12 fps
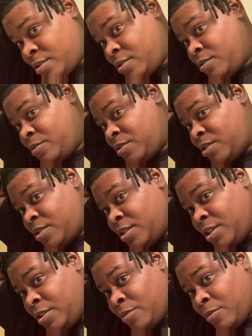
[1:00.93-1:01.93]
You see
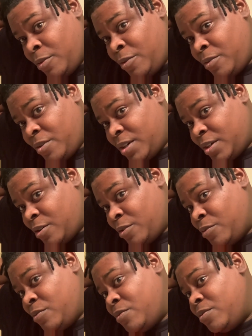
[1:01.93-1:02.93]
the root,
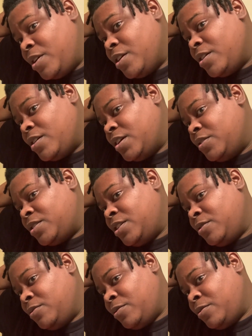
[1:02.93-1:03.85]
oh yeah. You see the root